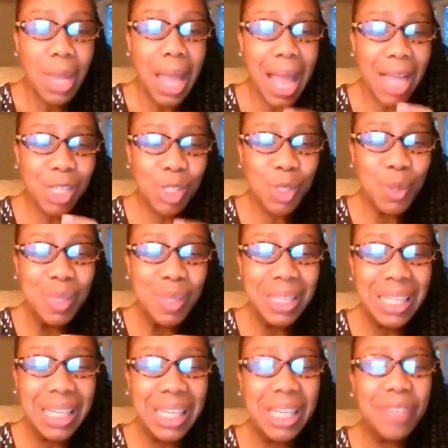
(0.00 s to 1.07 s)
as you
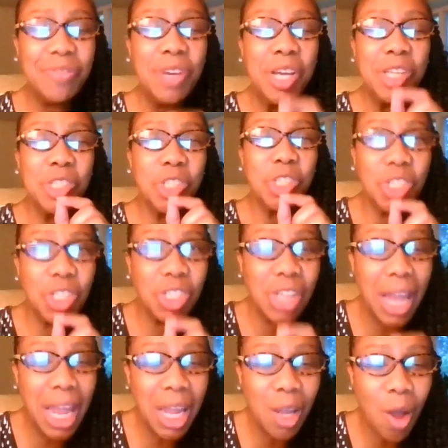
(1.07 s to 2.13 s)
leave,
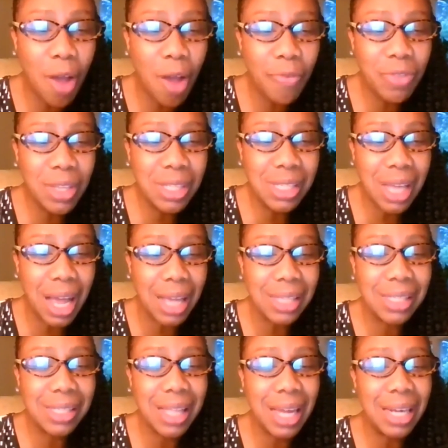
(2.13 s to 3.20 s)
shake off the
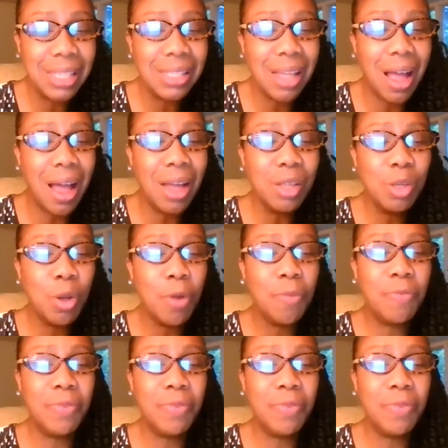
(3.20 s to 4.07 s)
dust that is on your